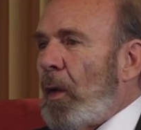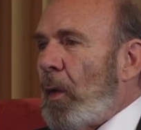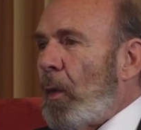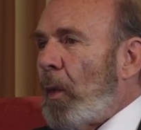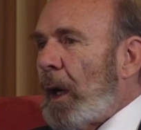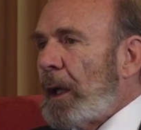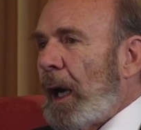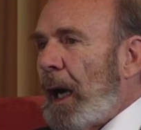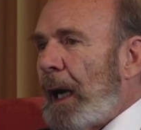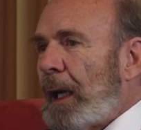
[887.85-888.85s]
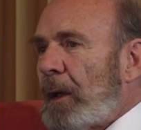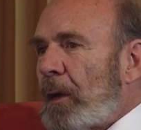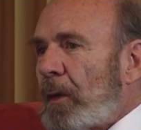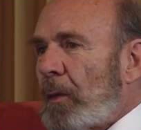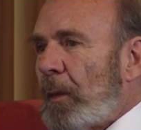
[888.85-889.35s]
One hand
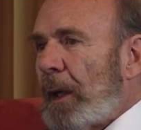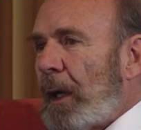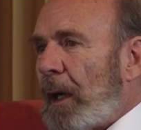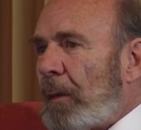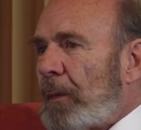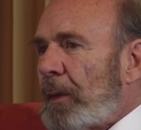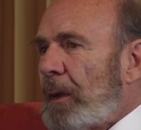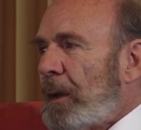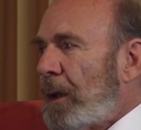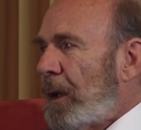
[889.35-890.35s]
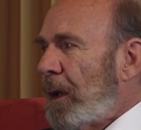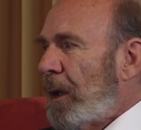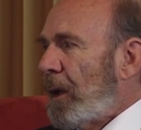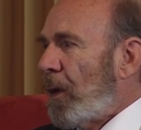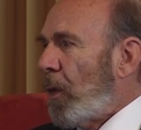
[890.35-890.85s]
went up.
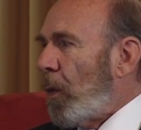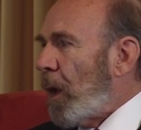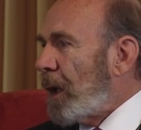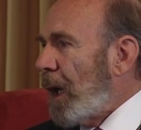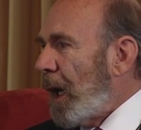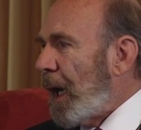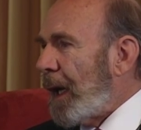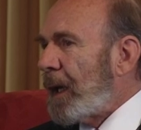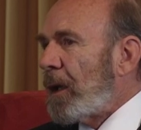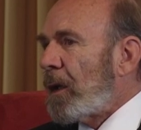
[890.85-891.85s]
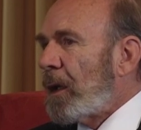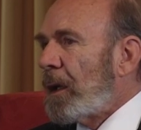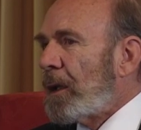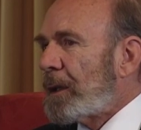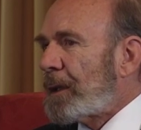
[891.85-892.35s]
One hand
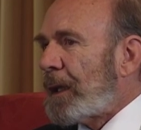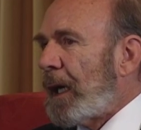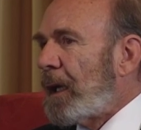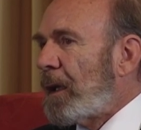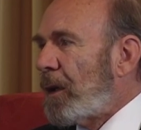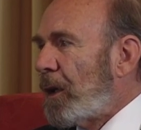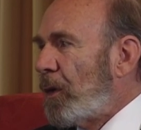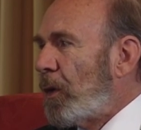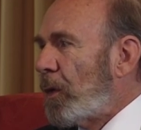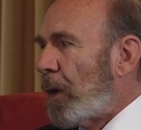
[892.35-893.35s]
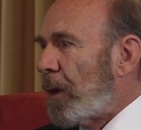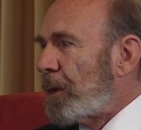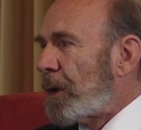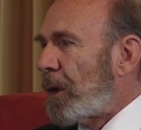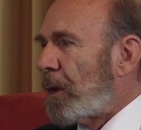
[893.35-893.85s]
said they knew what I
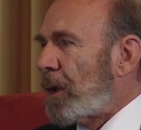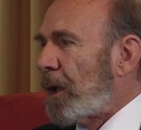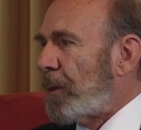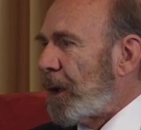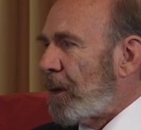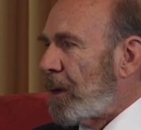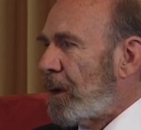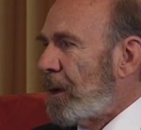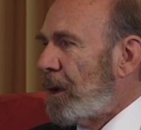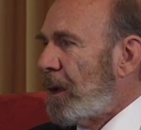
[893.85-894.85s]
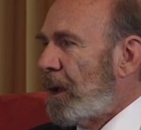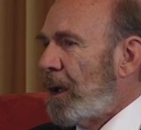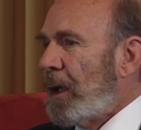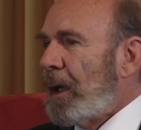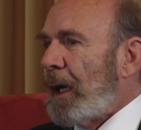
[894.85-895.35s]
was talking about.
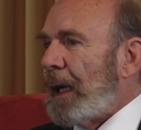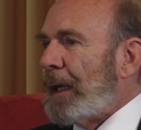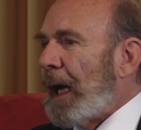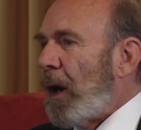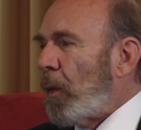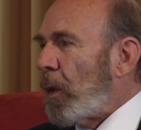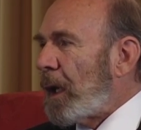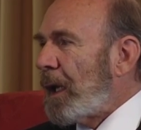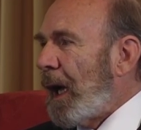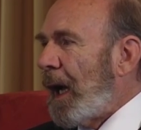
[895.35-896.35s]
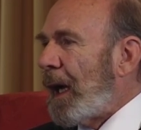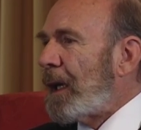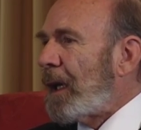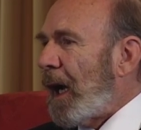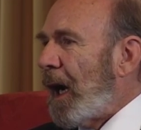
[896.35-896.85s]
And that one
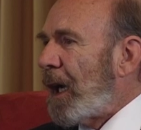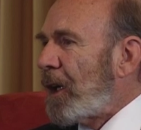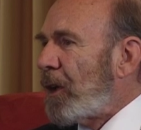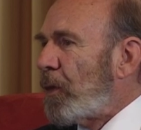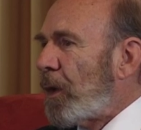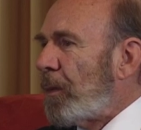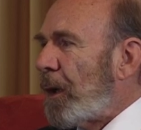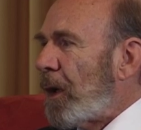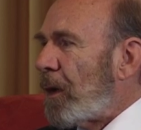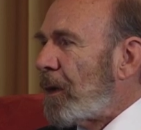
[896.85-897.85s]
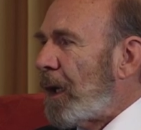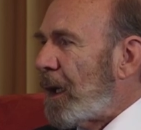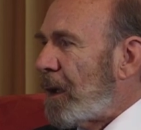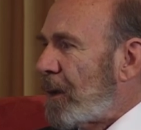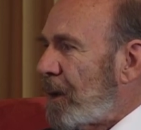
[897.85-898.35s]
hand argued with me all night.